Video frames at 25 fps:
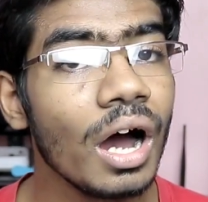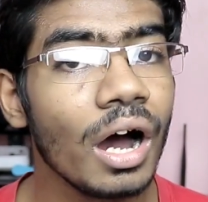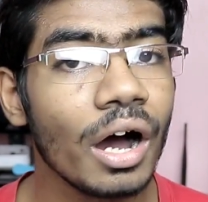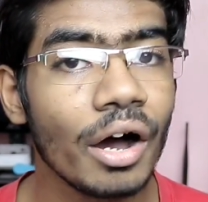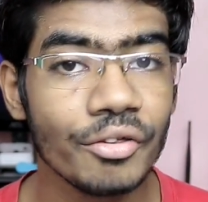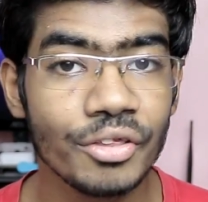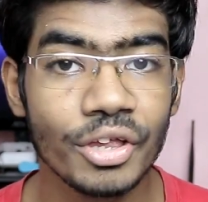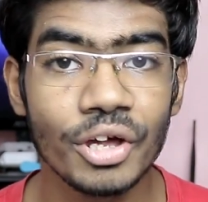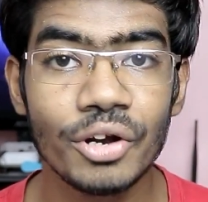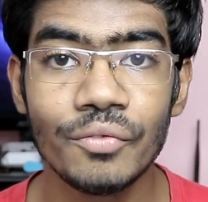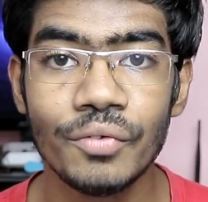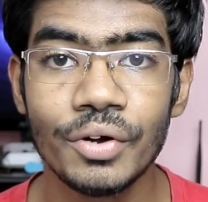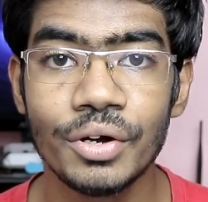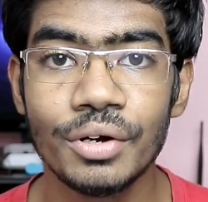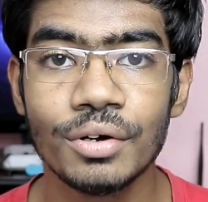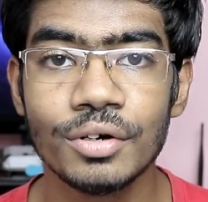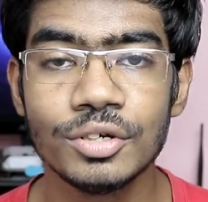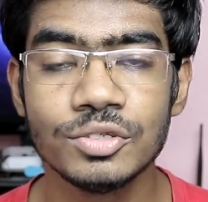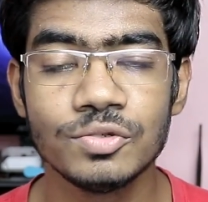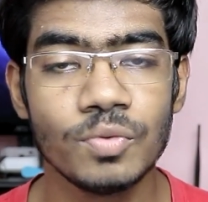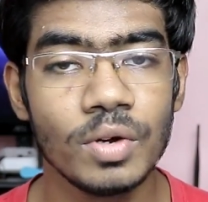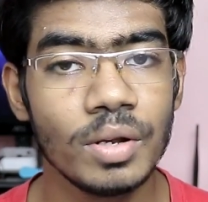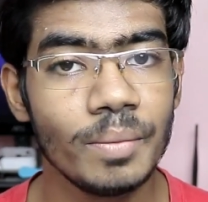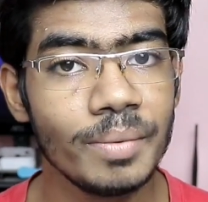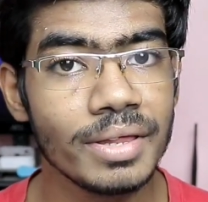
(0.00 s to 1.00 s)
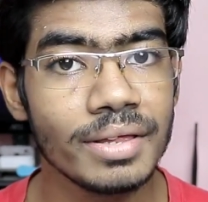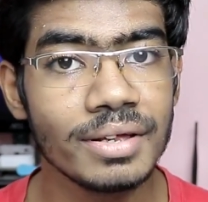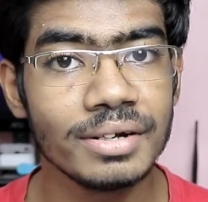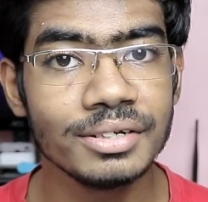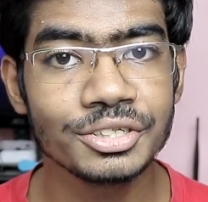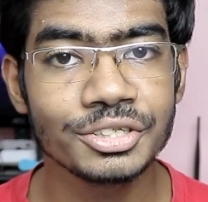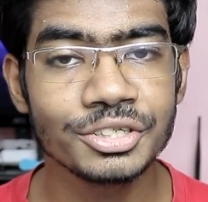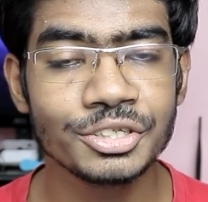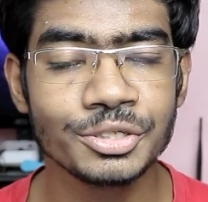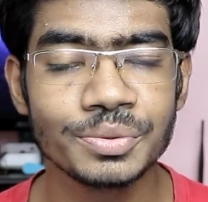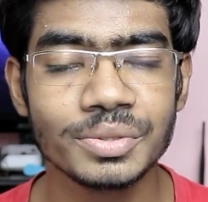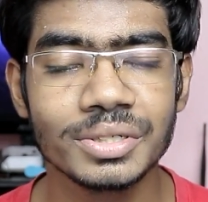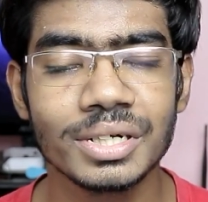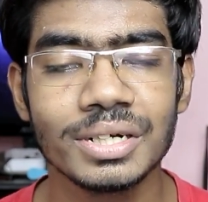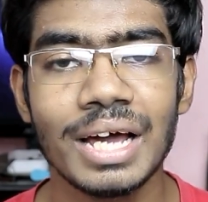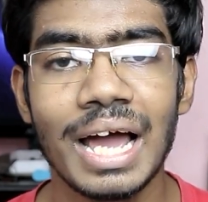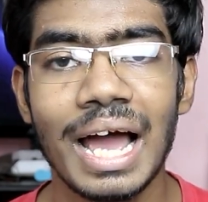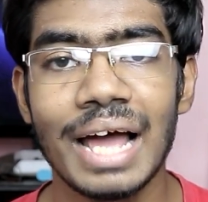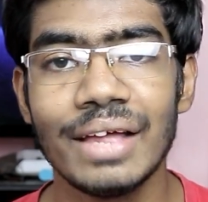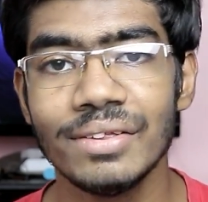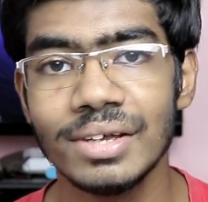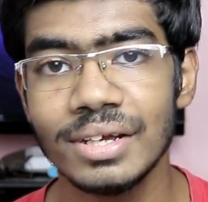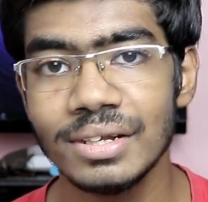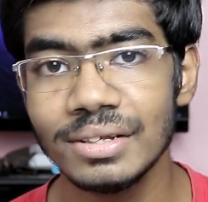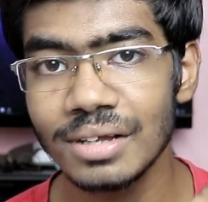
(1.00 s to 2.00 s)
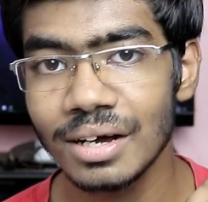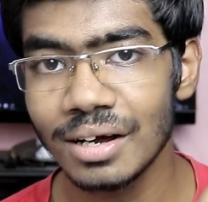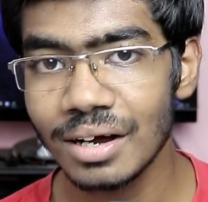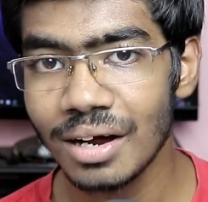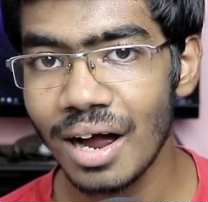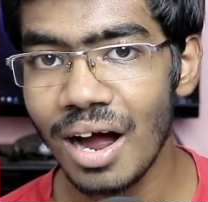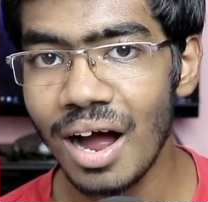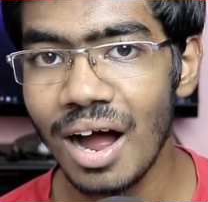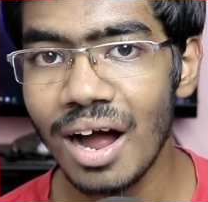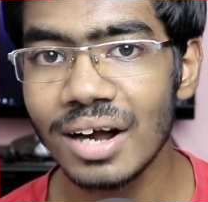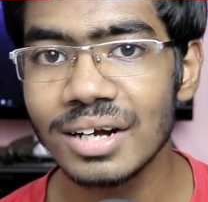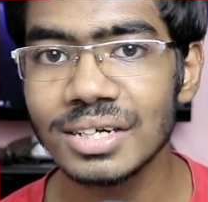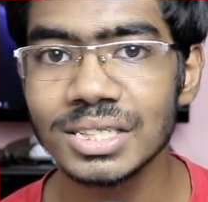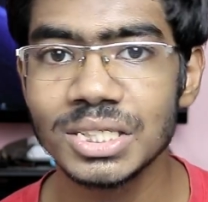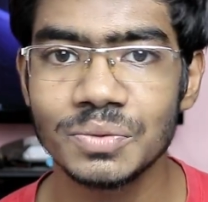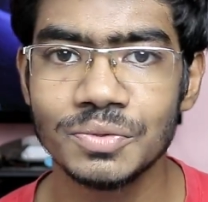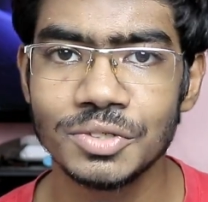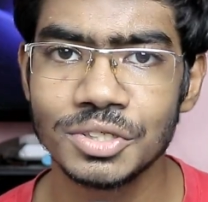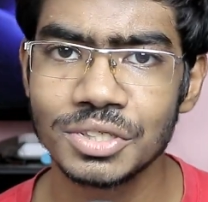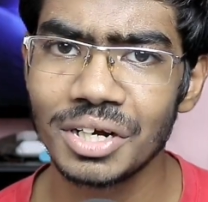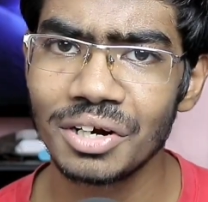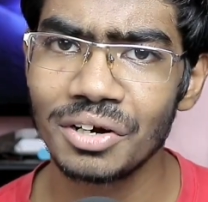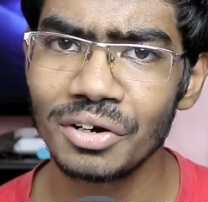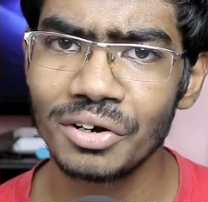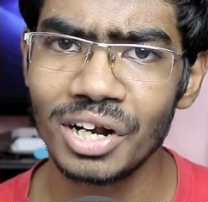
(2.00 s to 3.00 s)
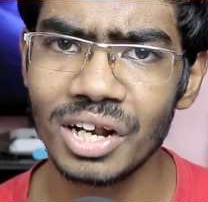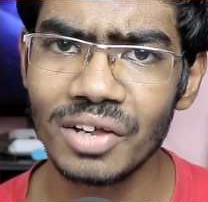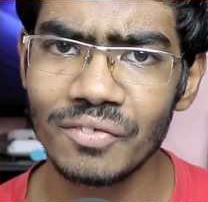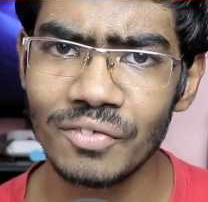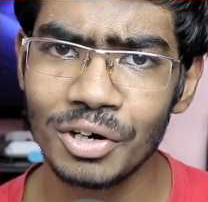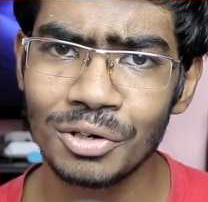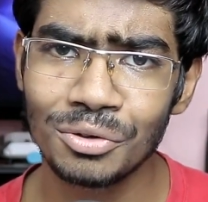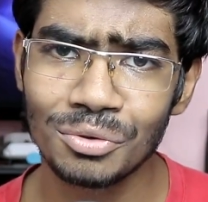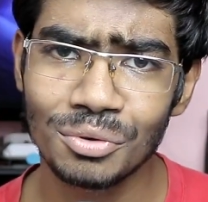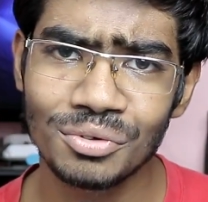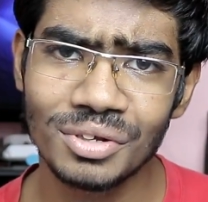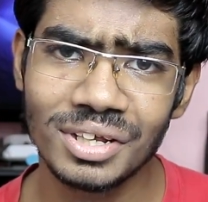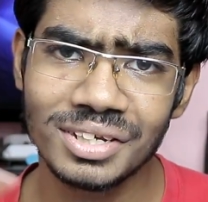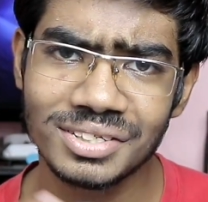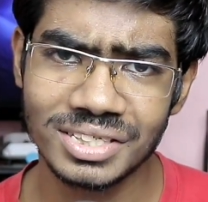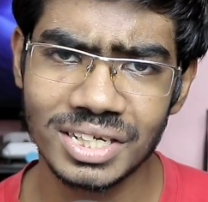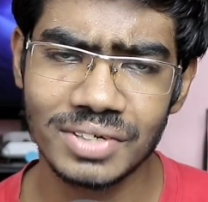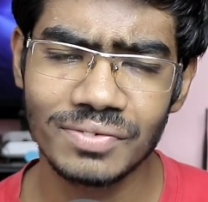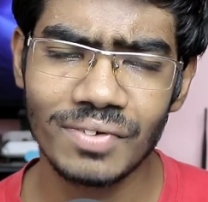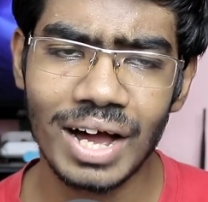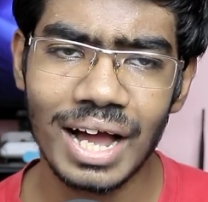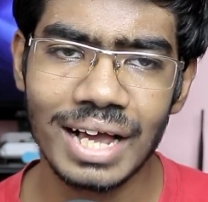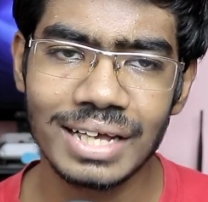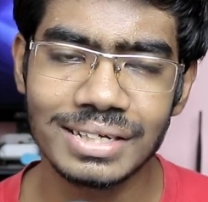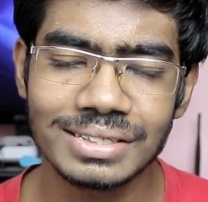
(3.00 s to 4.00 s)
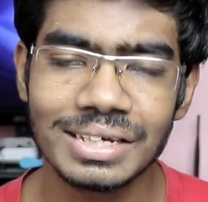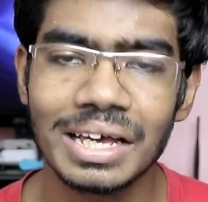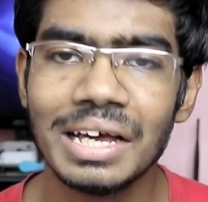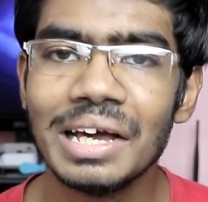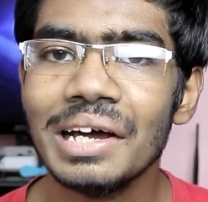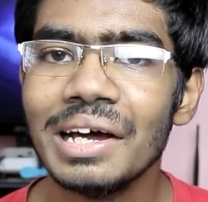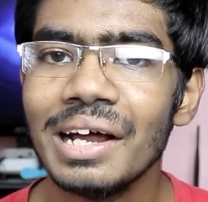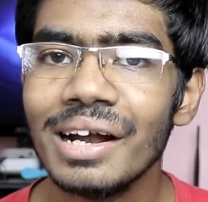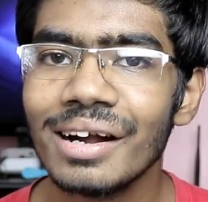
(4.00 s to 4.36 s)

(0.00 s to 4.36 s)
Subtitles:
Other videos will be in the description and in the cards which are relevant to this device.